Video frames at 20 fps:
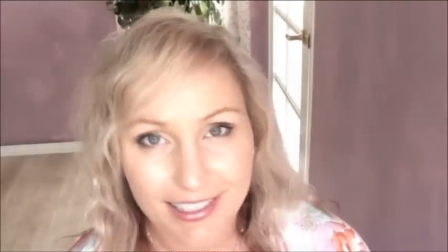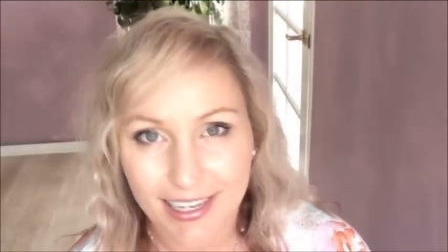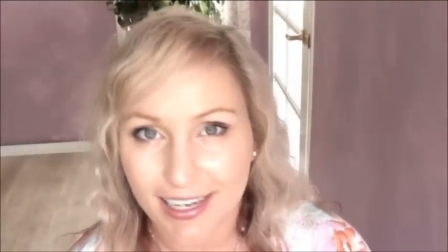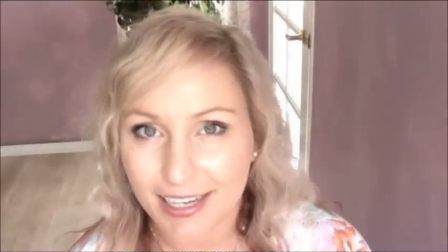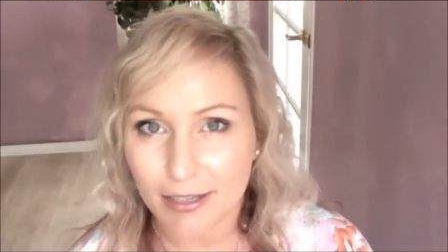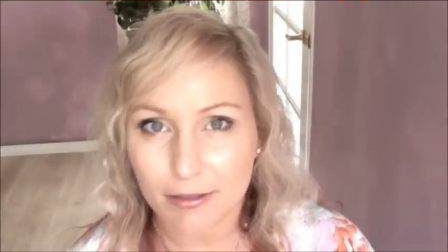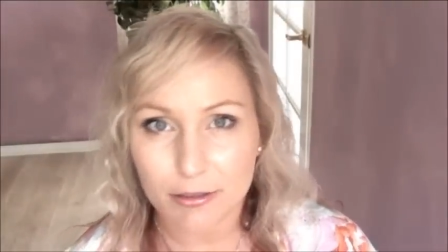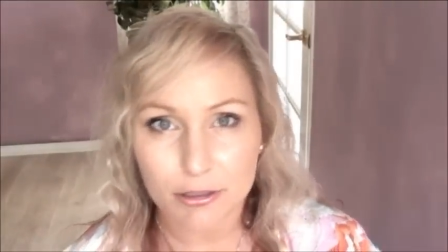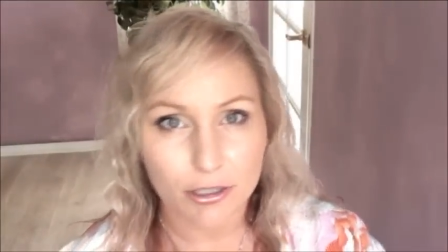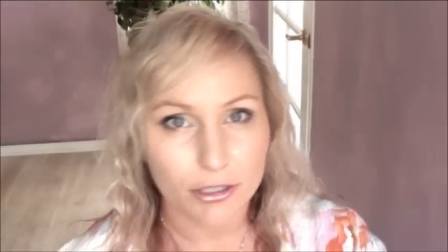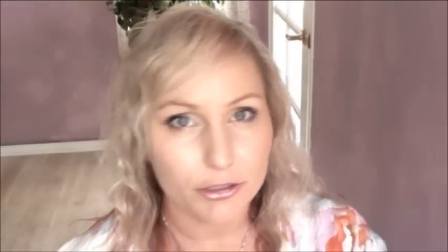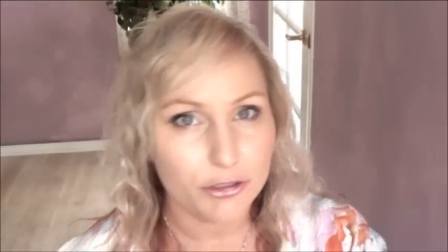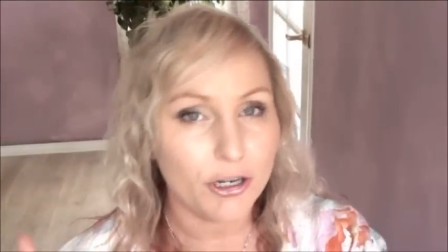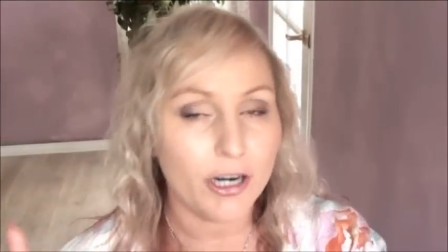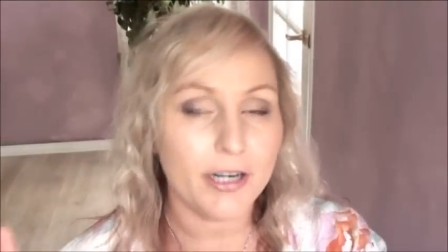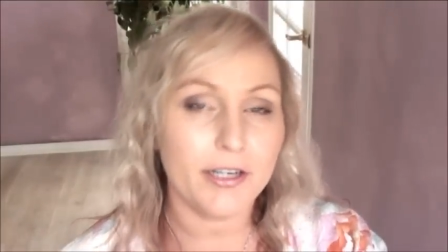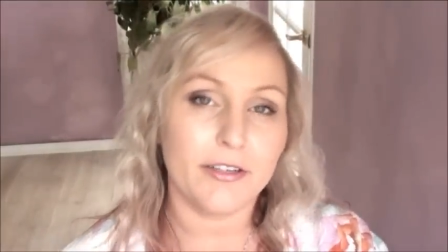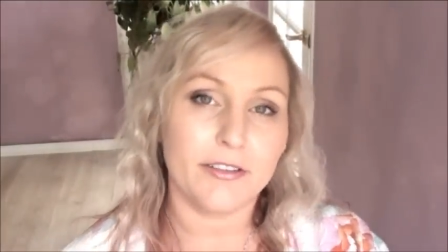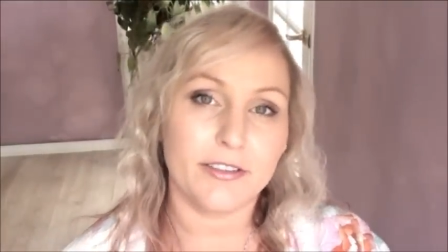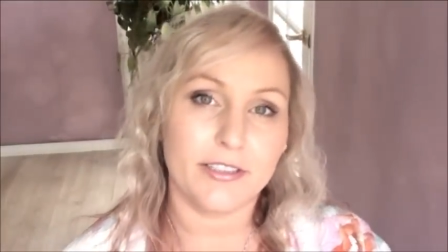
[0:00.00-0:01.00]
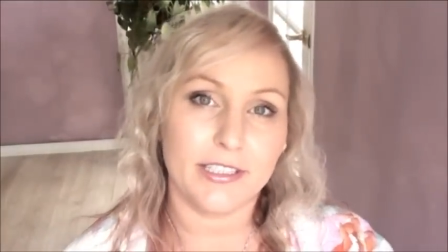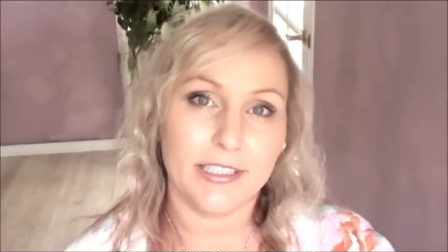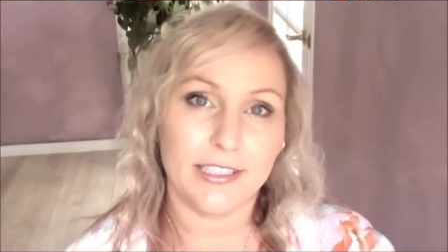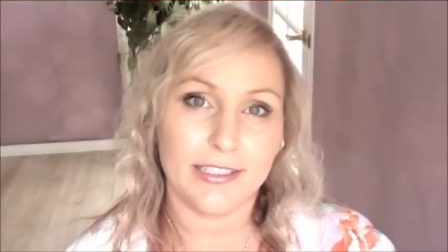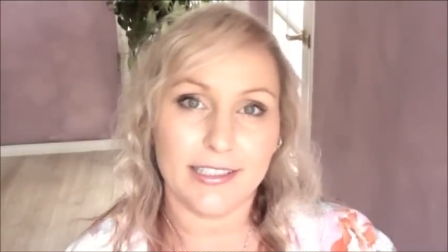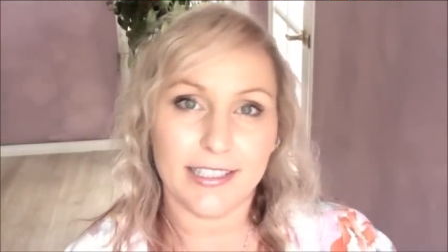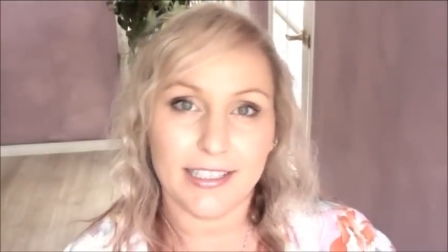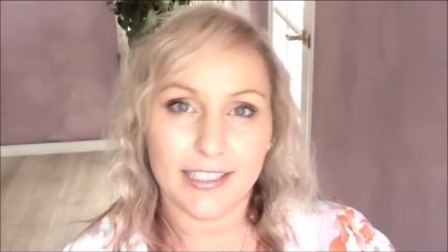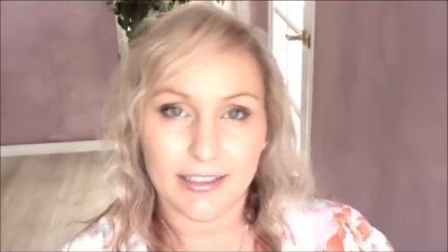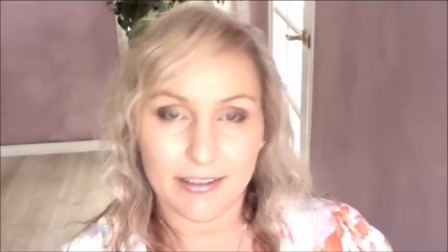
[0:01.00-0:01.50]
Like, I, I try not to
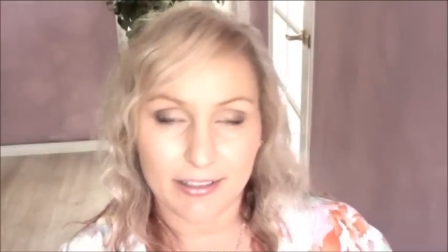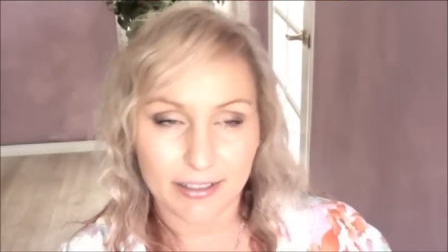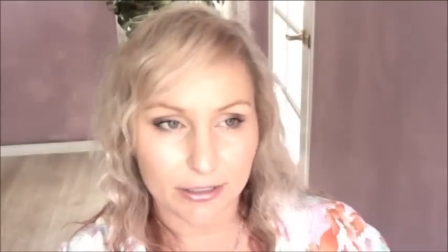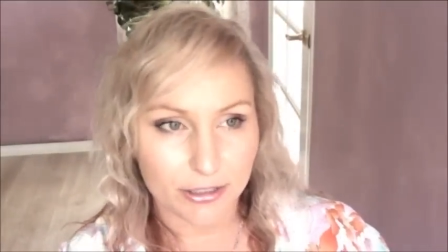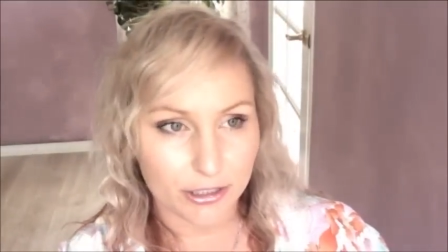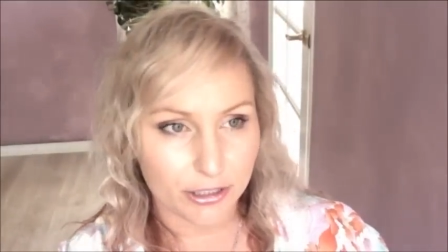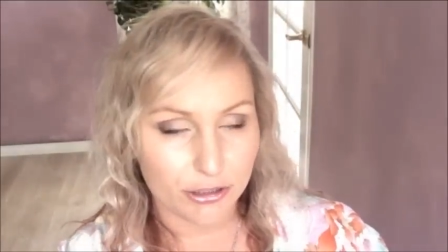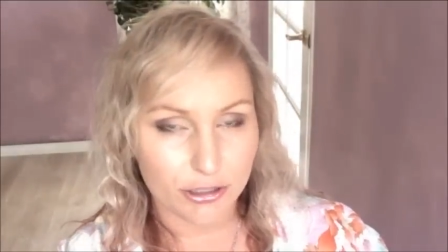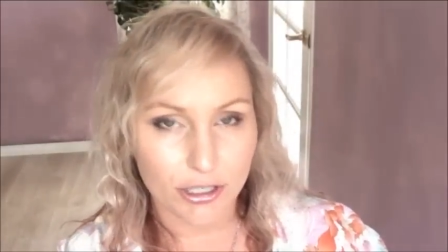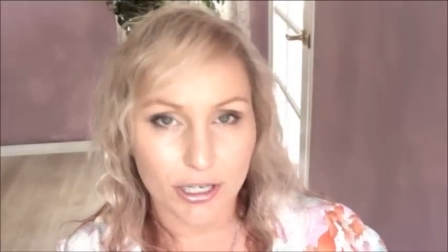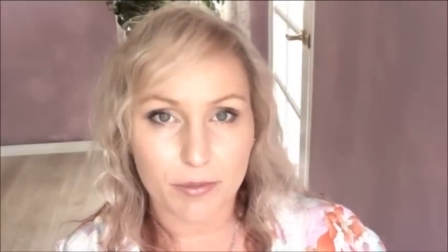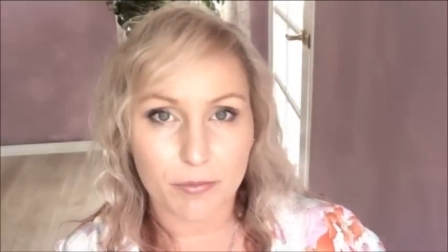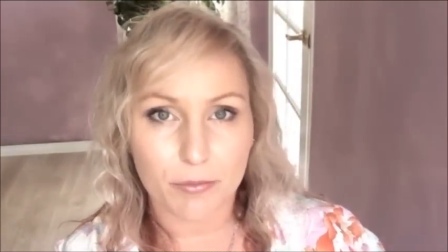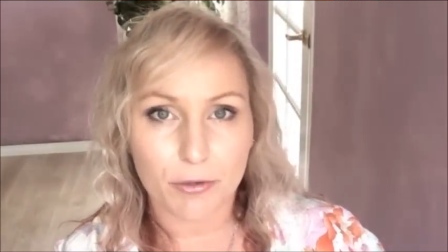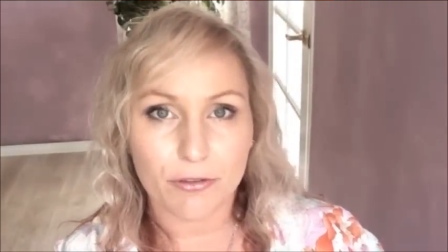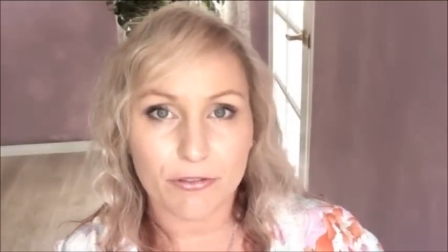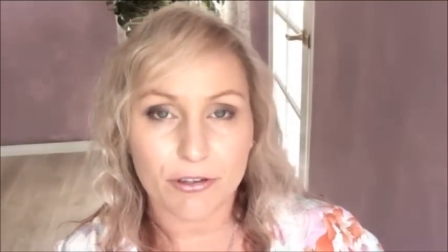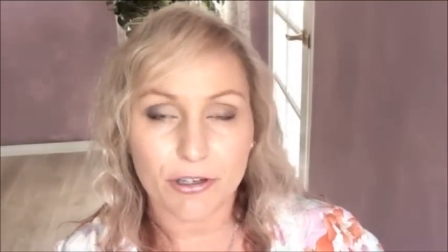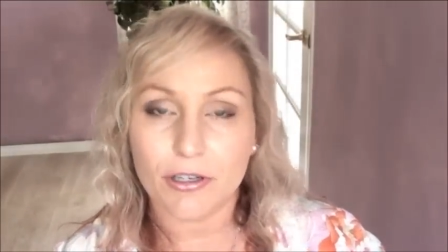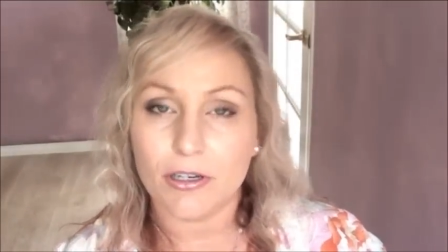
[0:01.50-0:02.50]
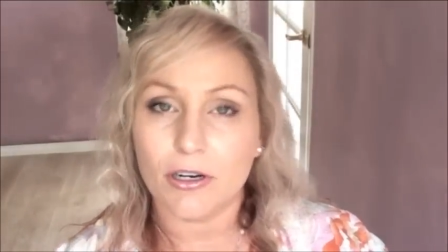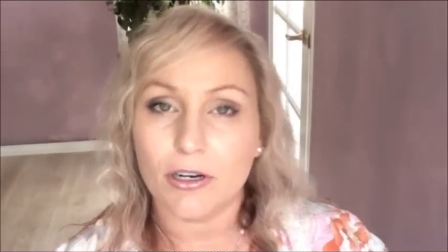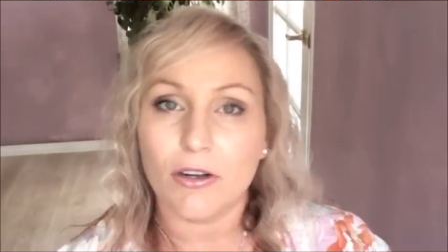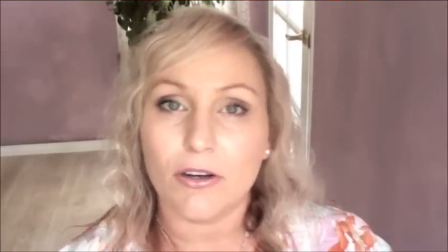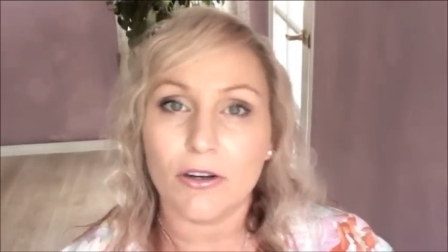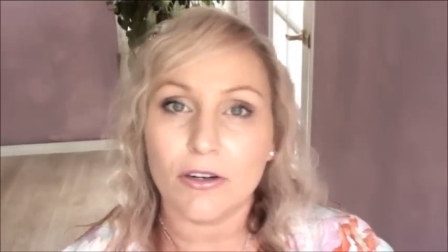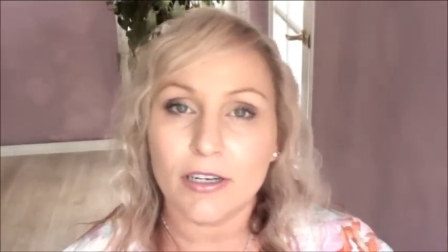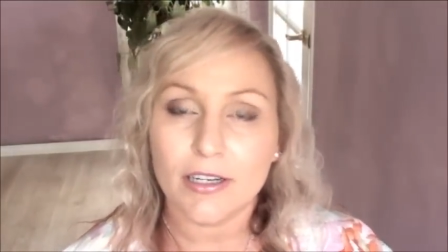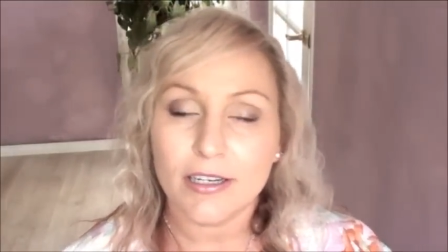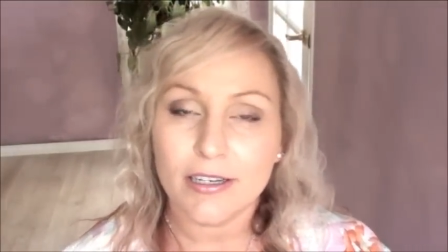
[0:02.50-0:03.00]
kill anything, I just try to move it
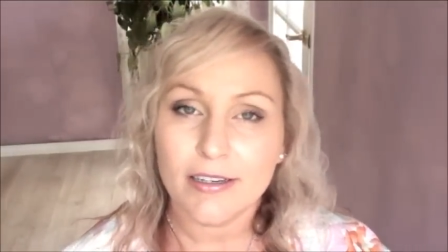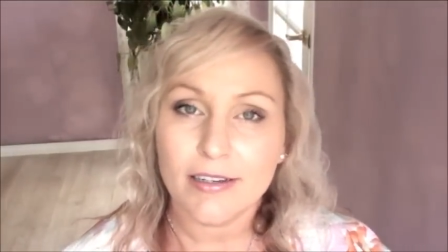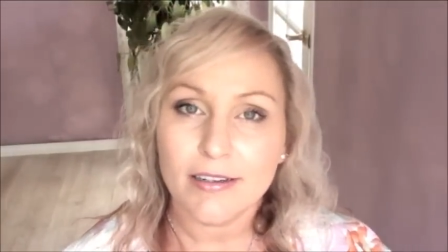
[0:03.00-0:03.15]
along.